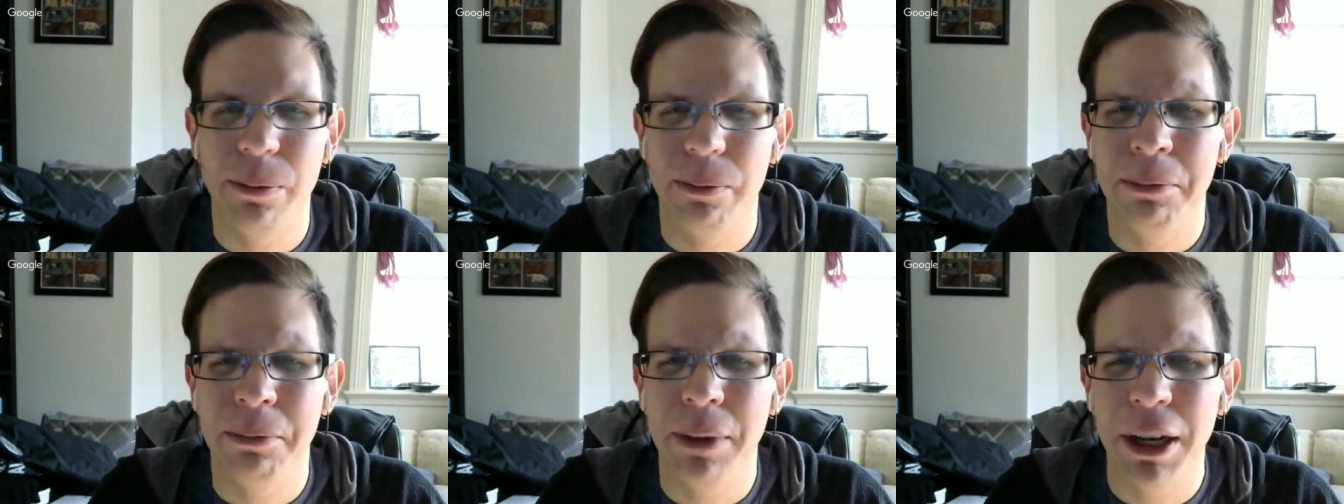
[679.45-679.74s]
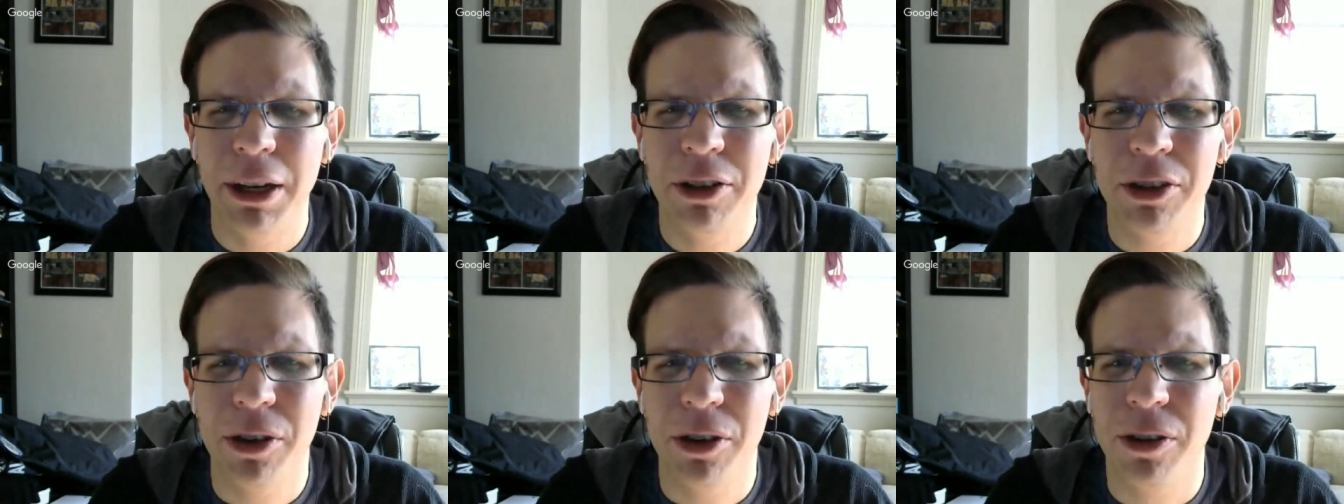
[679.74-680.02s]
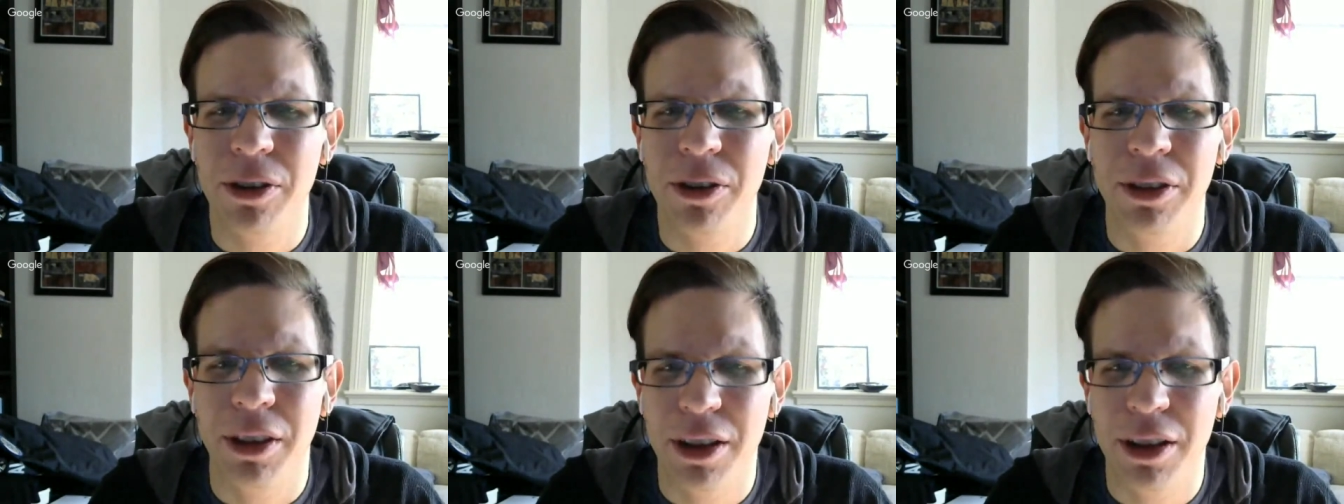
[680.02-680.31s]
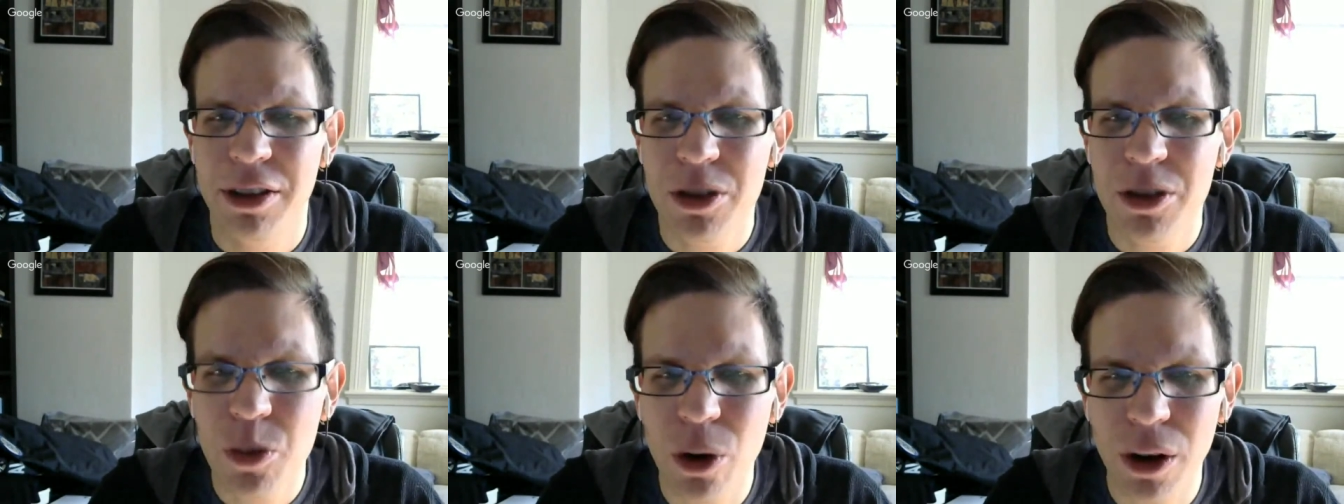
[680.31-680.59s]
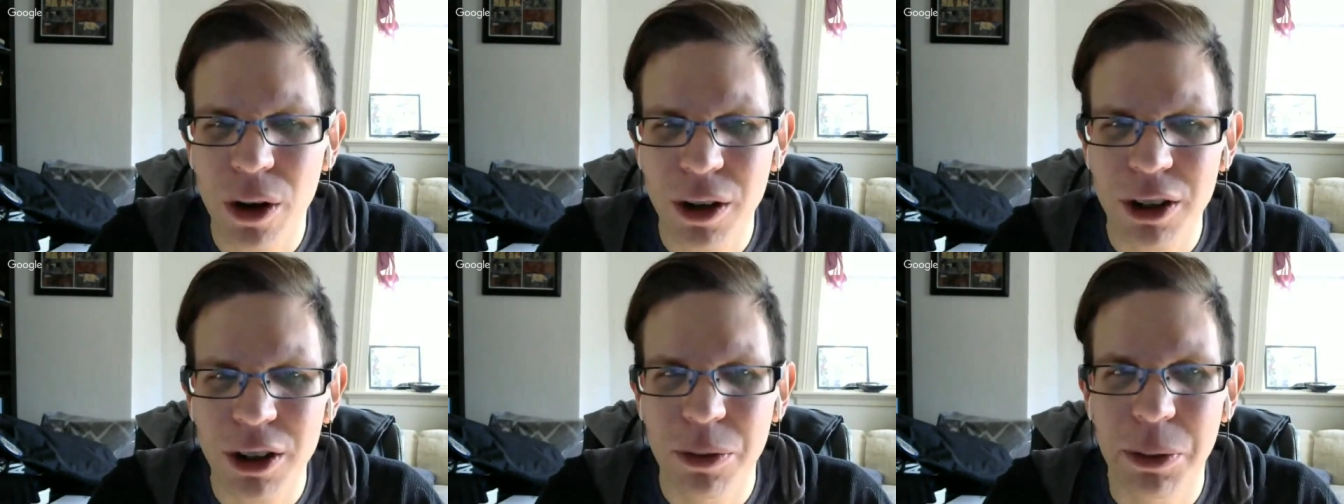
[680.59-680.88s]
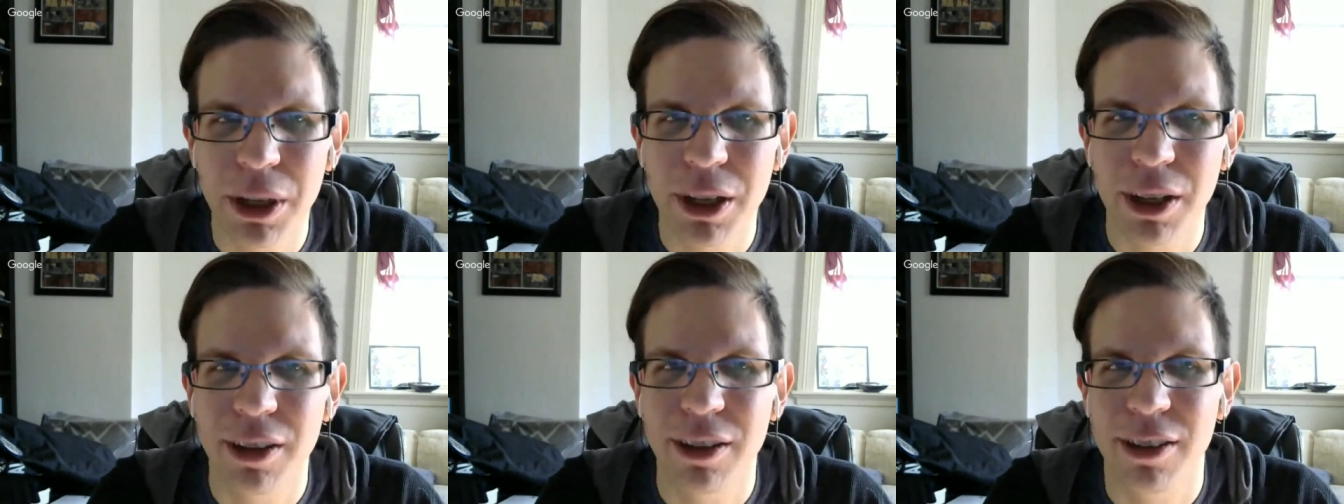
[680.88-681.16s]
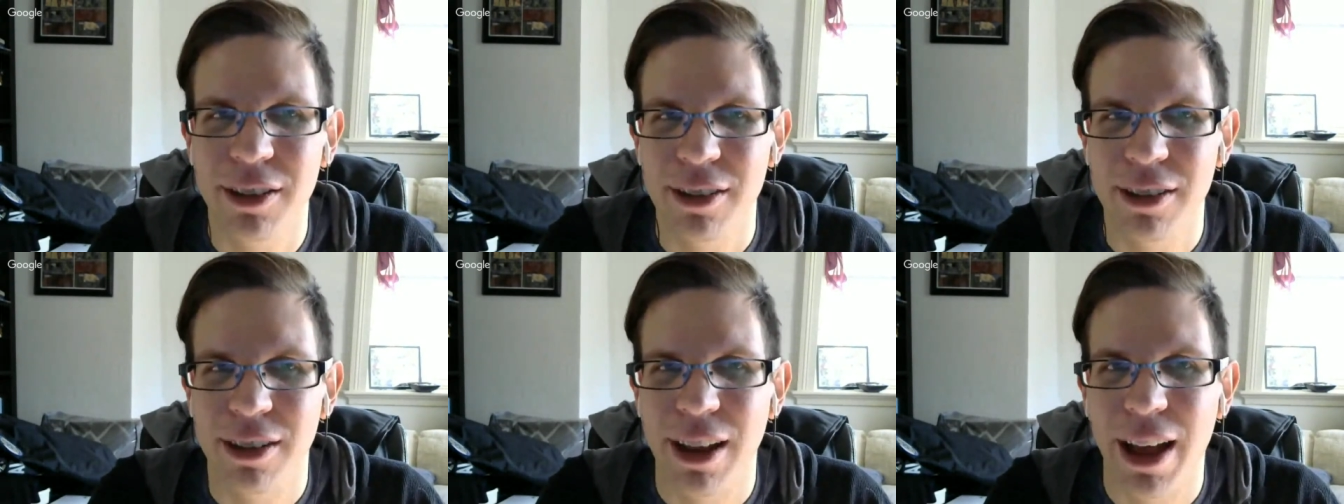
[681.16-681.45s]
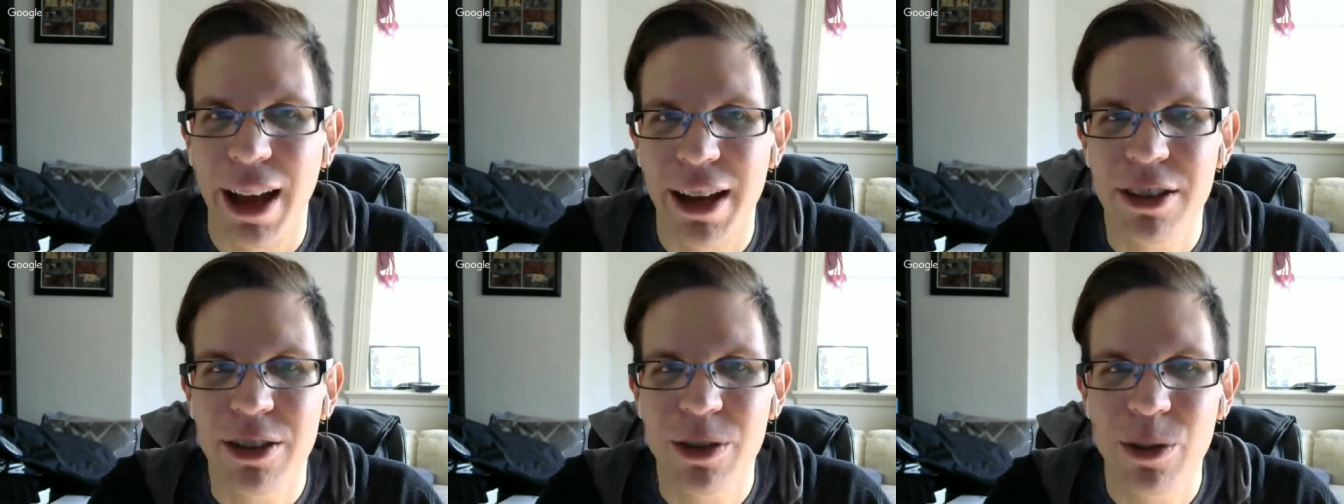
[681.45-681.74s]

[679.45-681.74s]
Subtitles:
make sure this worked because last